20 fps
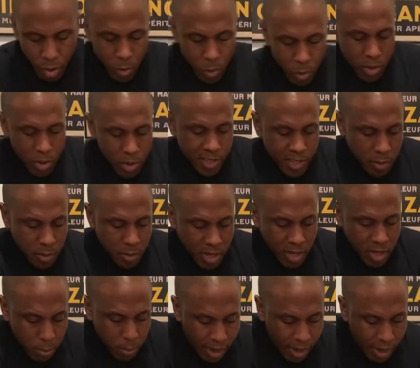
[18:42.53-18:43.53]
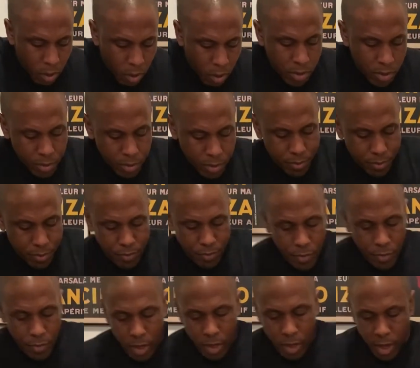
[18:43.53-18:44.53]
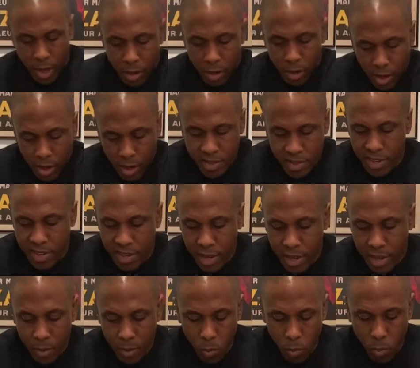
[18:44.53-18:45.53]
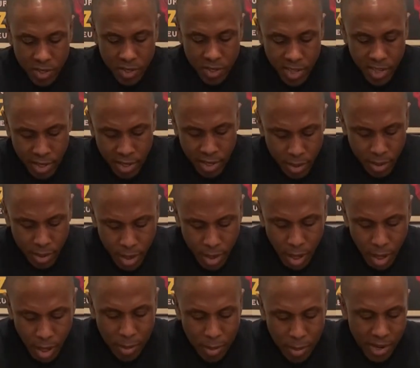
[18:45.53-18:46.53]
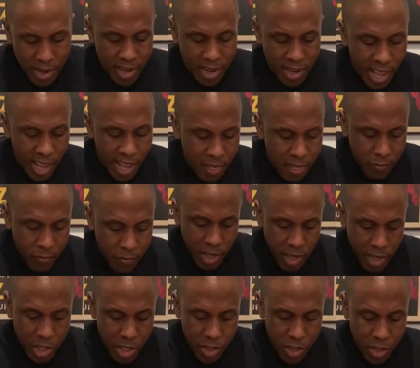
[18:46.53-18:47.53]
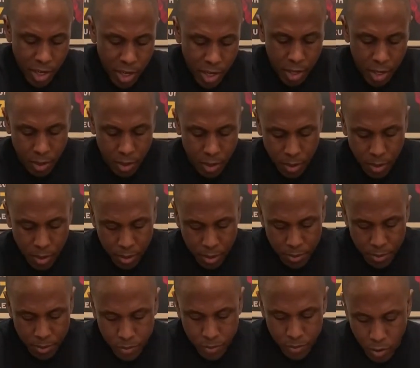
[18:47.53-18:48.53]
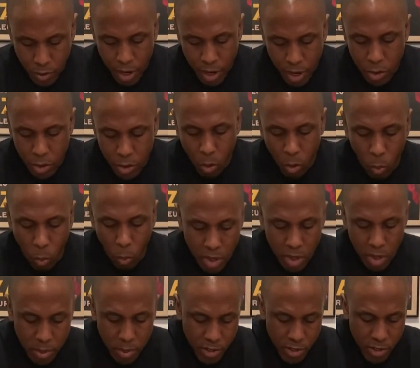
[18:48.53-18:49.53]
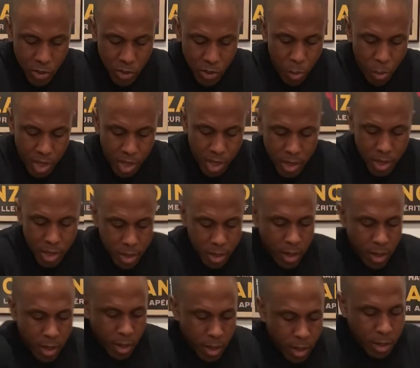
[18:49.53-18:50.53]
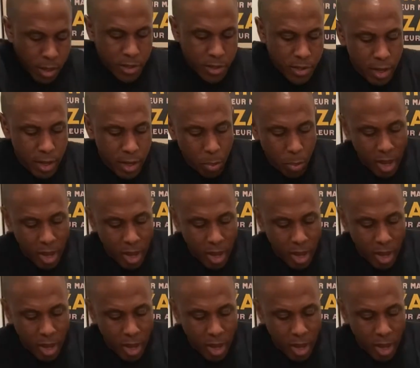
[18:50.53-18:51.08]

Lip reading: when you get to be about, and I'd say once again, about 1/8 of an inch thick. All right, you don't want to be too thin so that your